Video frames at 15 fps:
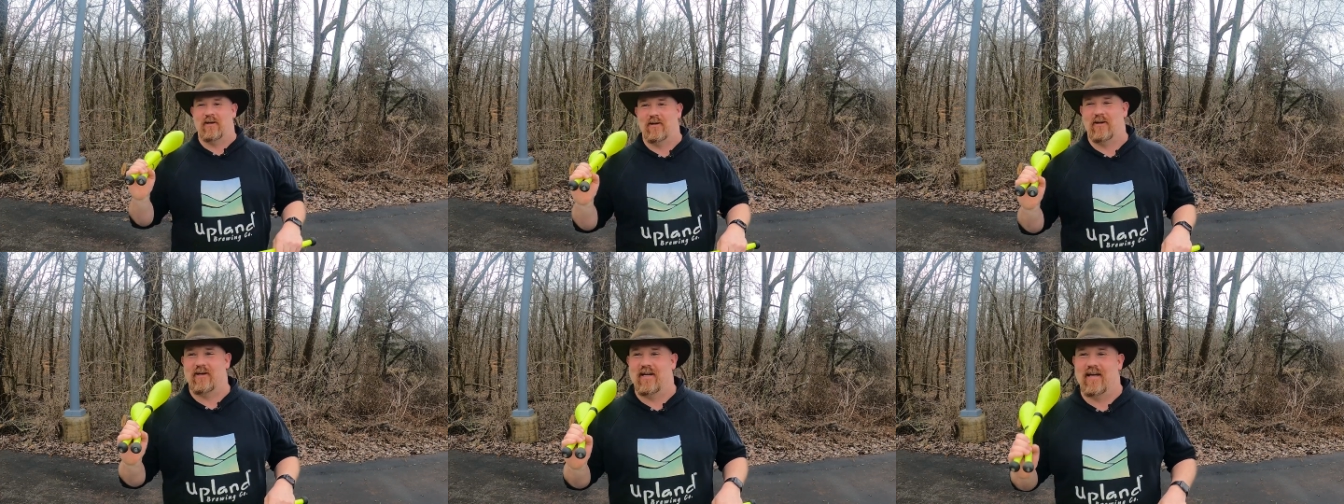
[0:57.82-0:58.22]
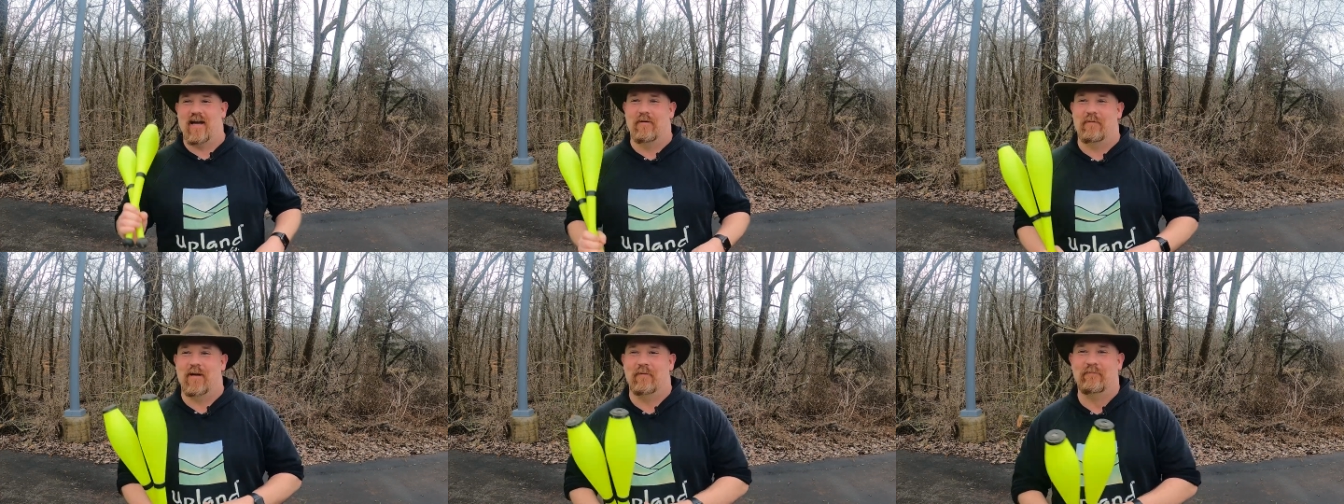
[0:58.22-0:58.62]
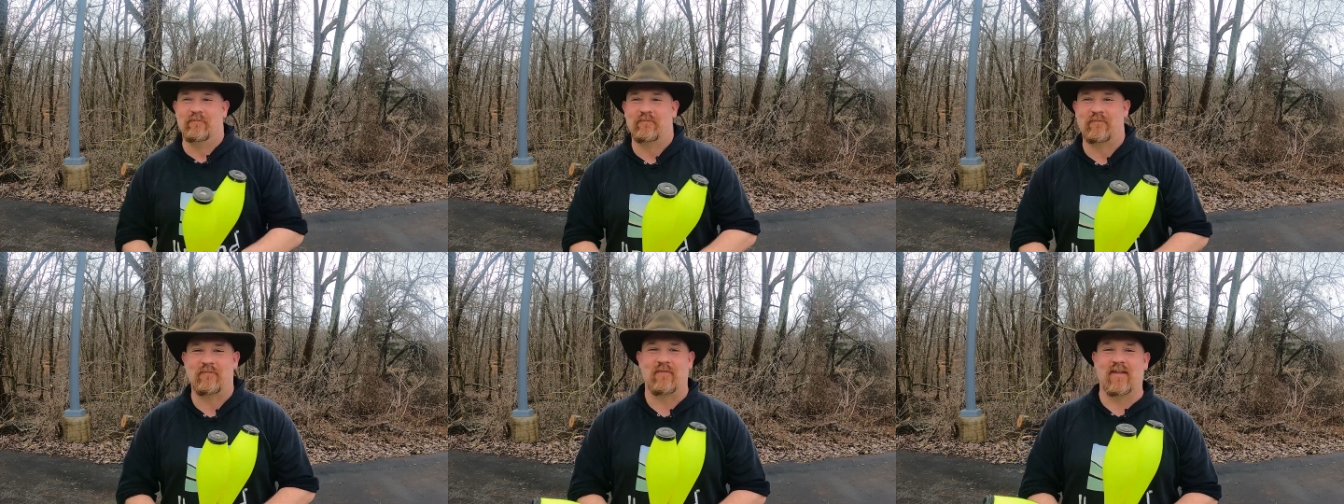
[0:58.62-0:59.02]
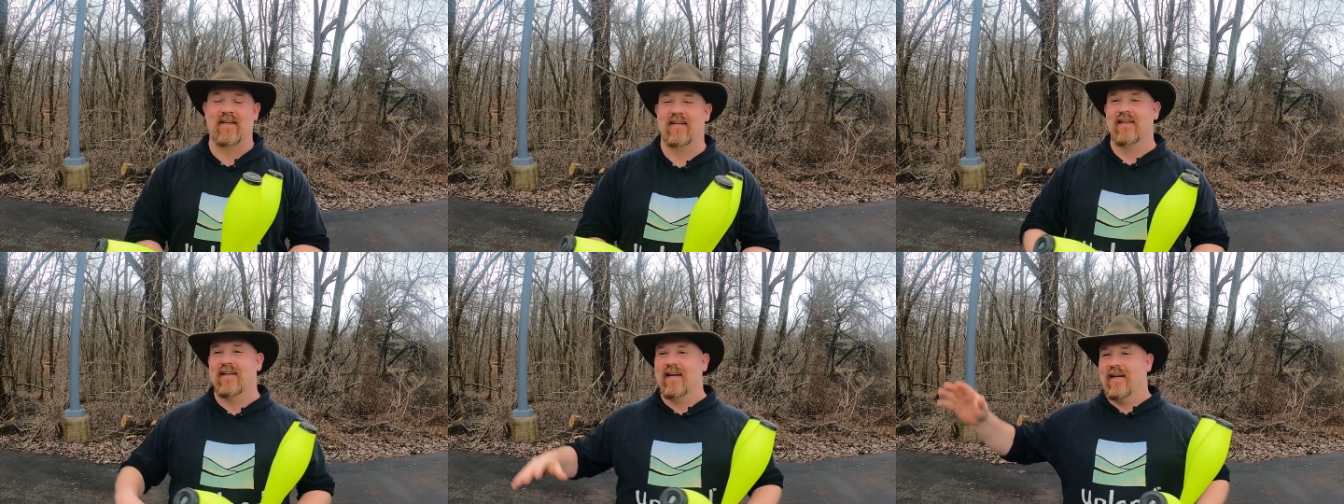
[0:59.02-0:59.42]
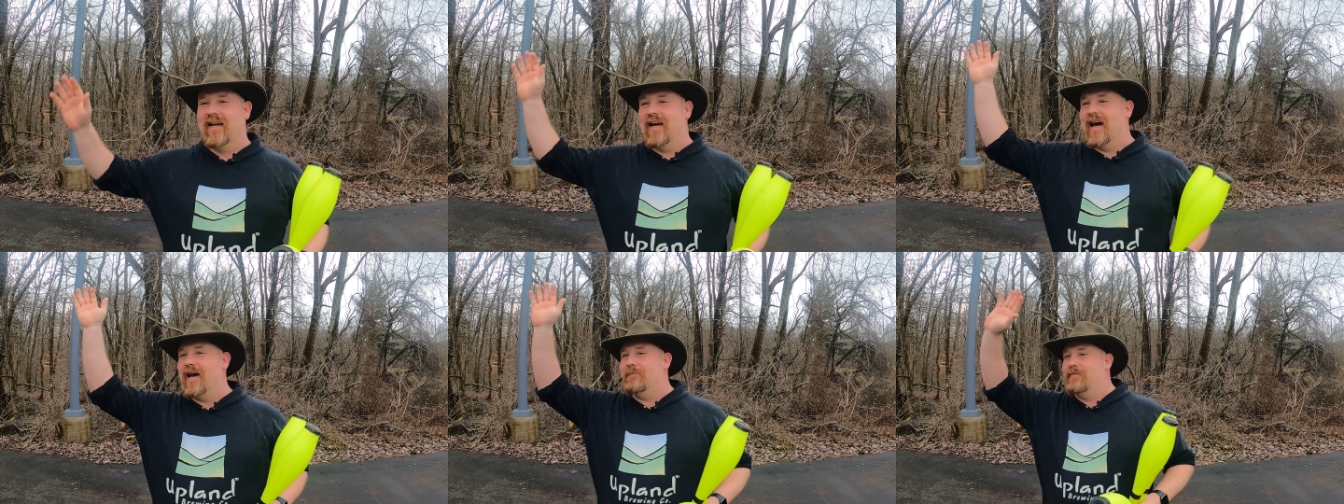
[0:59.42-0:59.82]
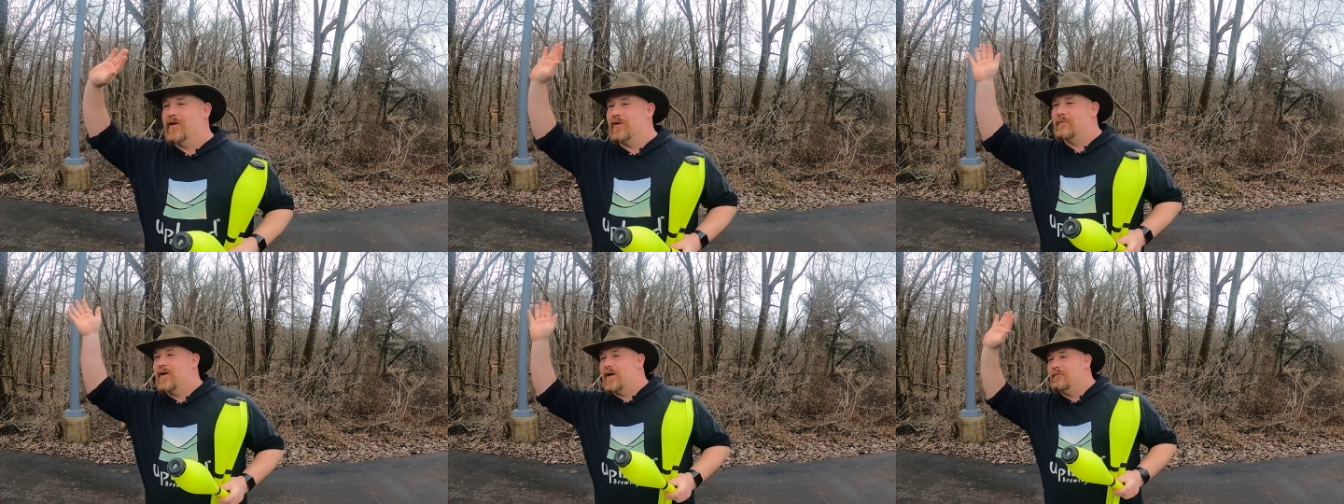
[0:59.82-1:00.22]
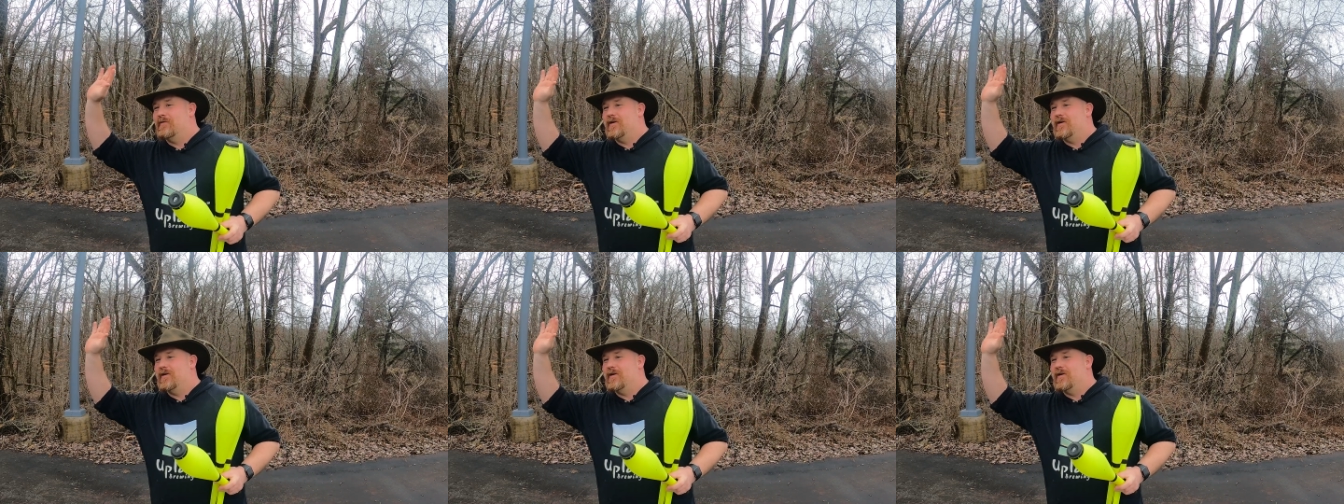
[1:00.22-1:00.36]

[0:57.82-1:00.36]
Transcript: are looking at me. Hi, pickleball